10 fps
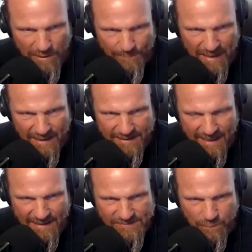a
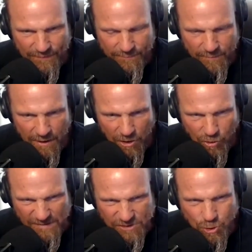podcast with
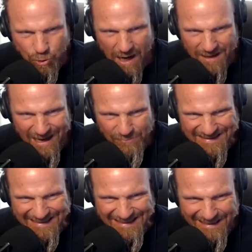Chris
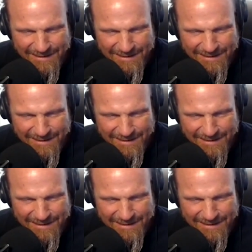Gronkowski,